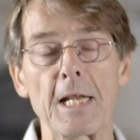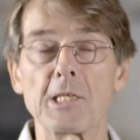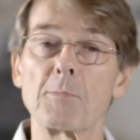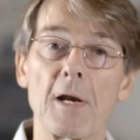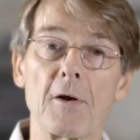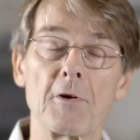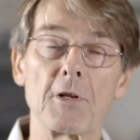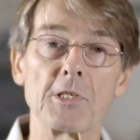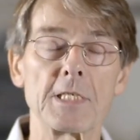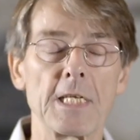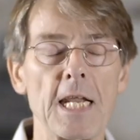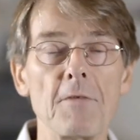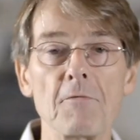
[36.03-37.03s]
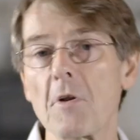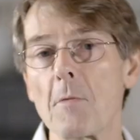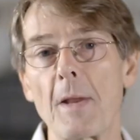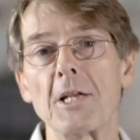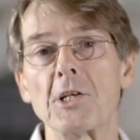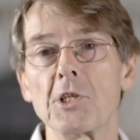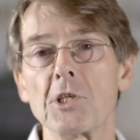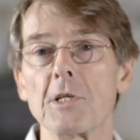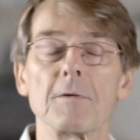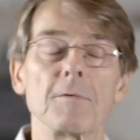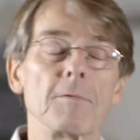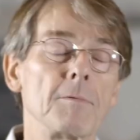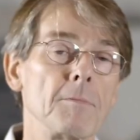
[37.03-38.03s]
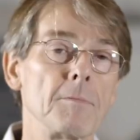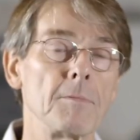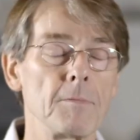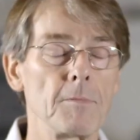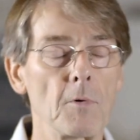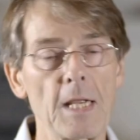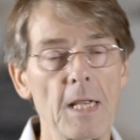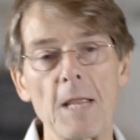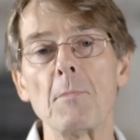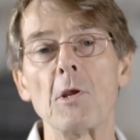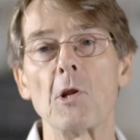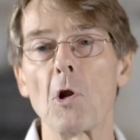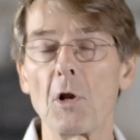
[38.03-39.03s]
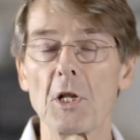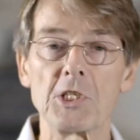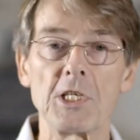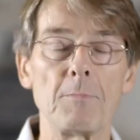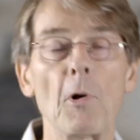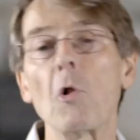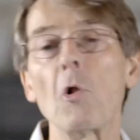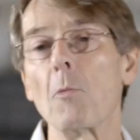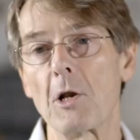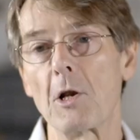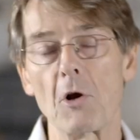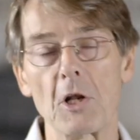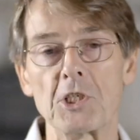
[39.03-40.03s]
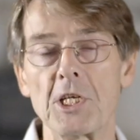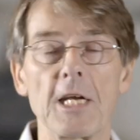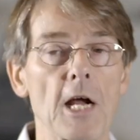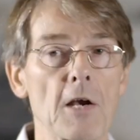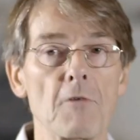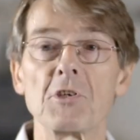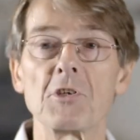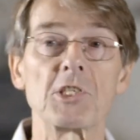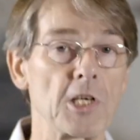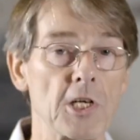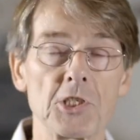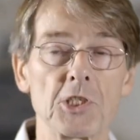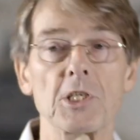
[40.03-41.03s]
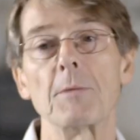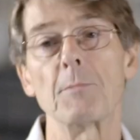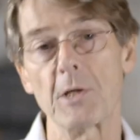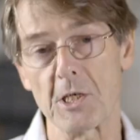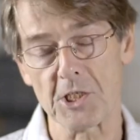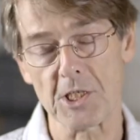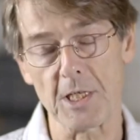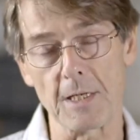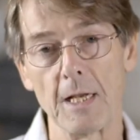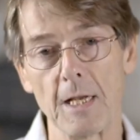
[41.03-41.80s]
experienced inflammation, immunology, pulmonology kind of research person.